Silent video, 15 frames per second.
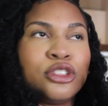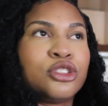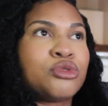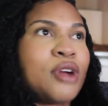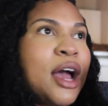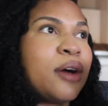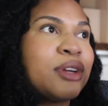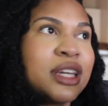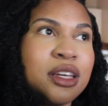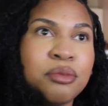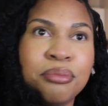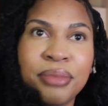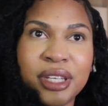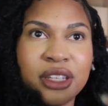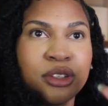or drowning
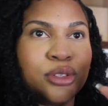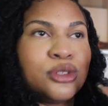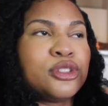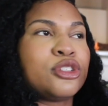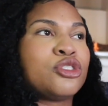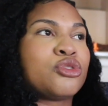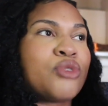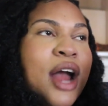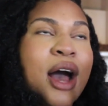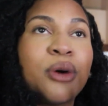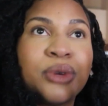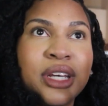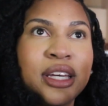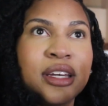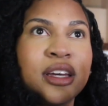in bills or
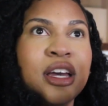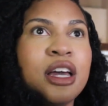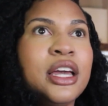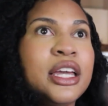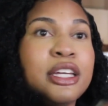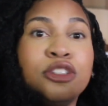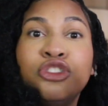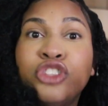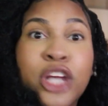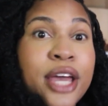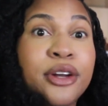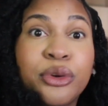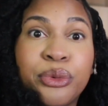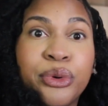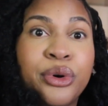drowning in
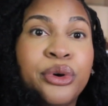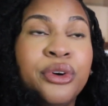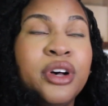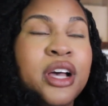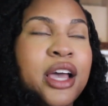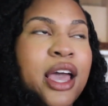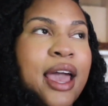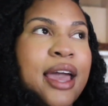general,